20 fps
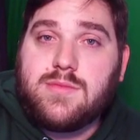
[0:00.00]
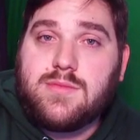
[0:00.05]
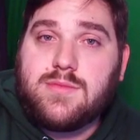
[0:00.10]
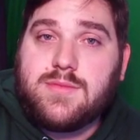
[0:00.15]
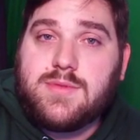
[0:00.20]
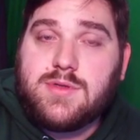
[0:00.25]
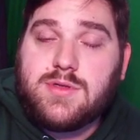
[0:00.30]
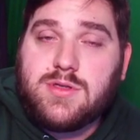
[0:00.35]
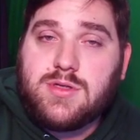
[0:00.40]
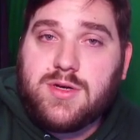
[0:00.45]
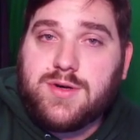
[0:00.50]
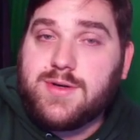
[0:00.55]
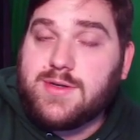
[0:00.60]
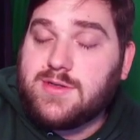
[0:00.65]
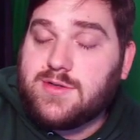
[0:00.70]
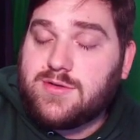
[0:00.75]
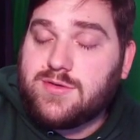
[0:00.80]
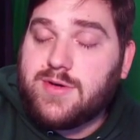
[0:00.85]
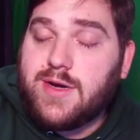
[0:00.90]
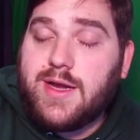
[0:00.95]
This show
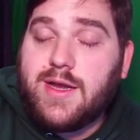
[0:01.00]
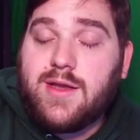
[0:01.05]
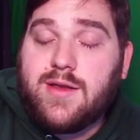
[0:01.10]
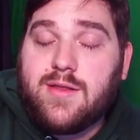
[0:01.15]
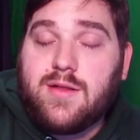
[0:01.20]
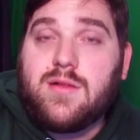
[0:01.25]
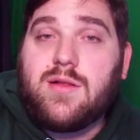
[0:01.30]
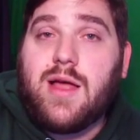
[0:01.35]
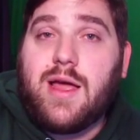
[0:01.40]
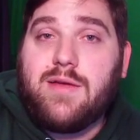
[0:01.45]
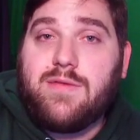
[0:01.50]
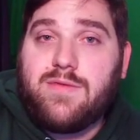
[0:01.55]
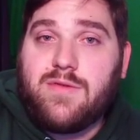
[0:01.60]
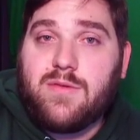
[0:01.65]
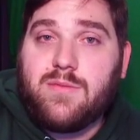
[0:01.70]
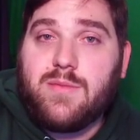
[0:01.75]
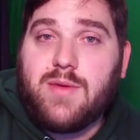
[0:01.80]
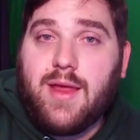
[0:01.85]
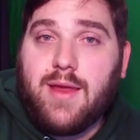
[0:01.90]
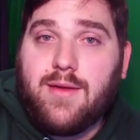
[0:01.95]
has drained the life
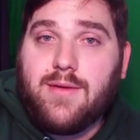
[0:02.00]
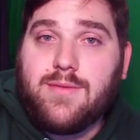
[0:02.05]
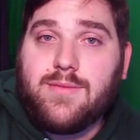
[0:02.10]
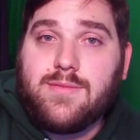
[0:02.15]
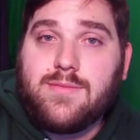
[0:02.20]
from me.